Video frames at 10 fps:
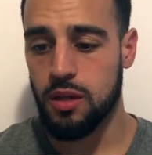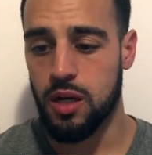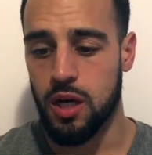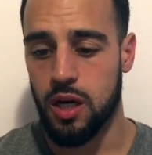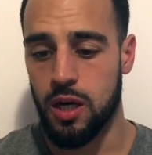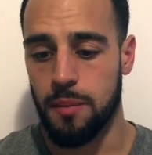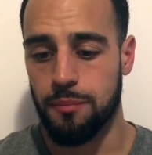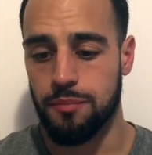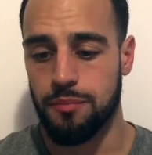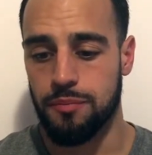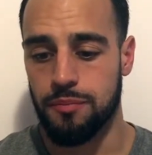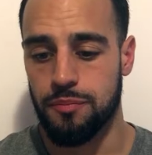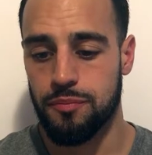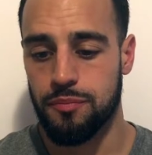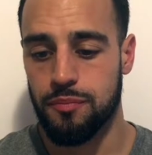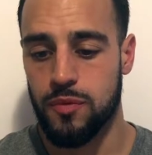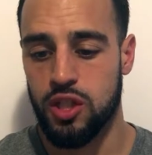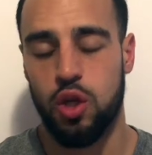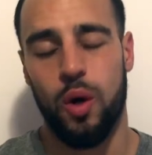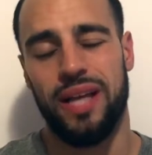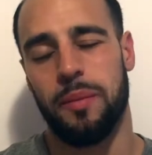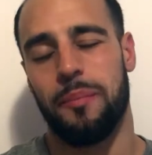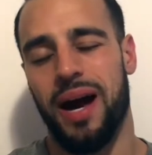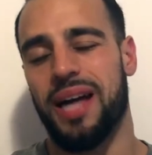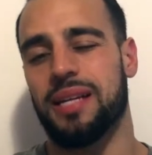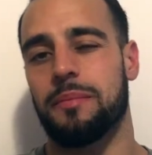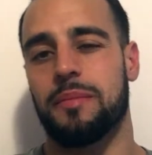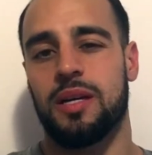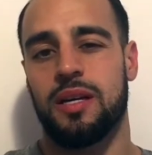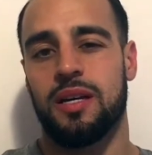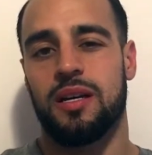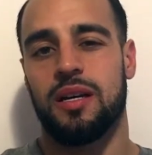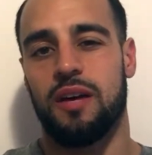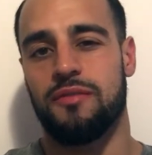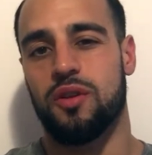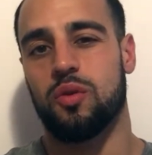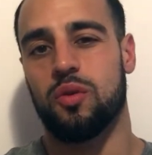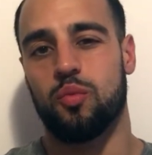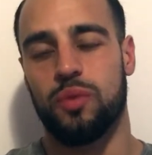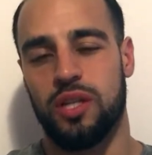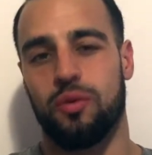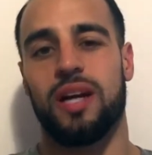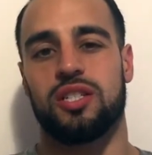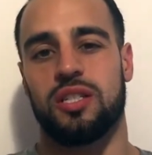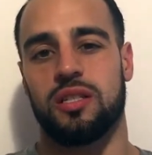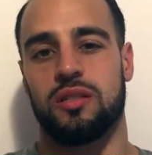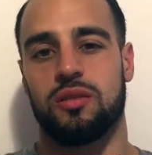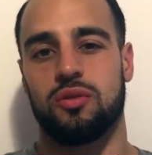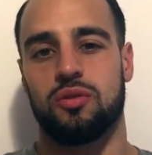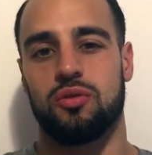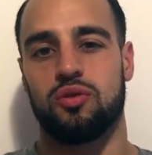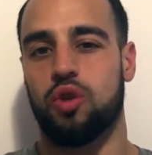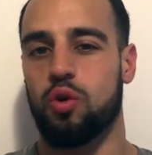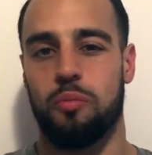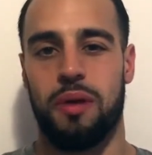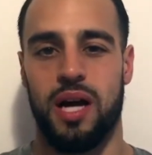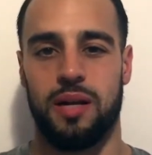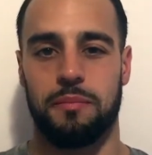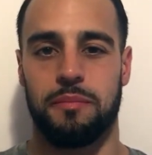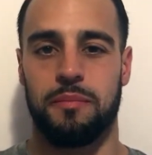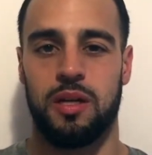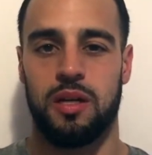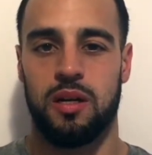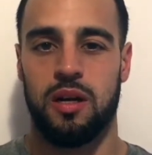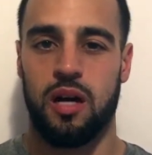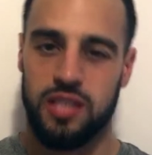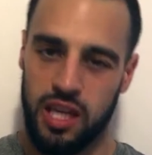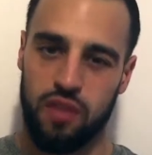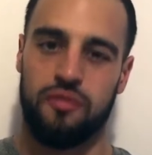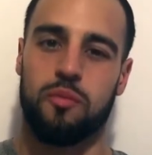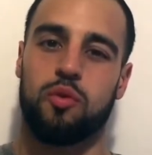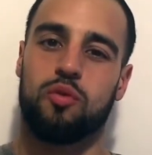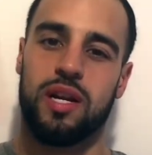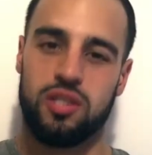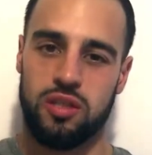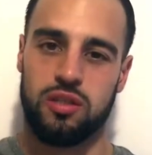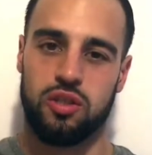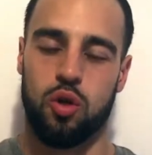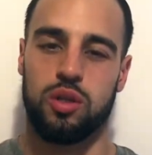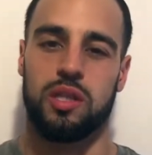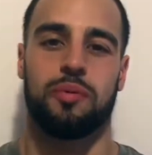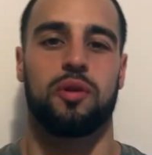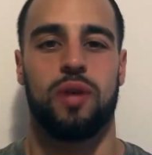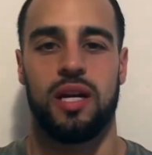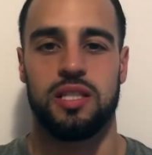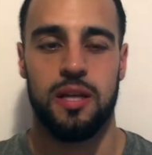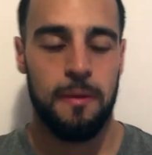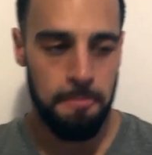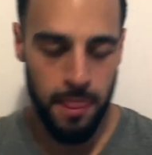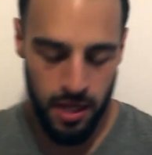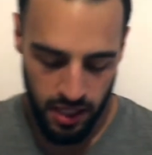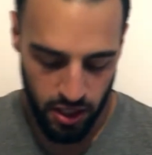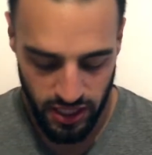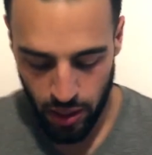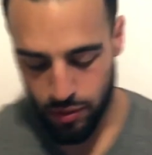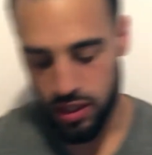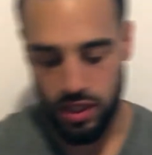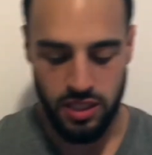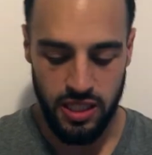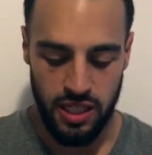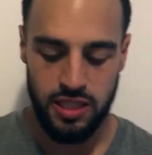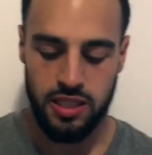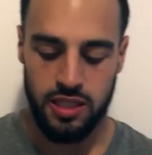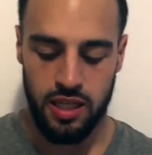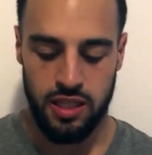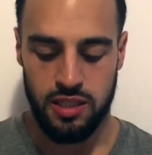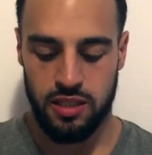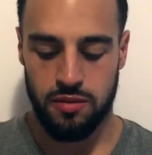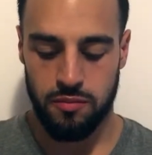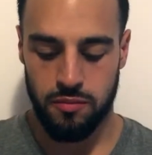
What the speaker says: So at the bottom of the regression, total bottom, I'll take you from regression to totally progressed. Here's how it looks. It's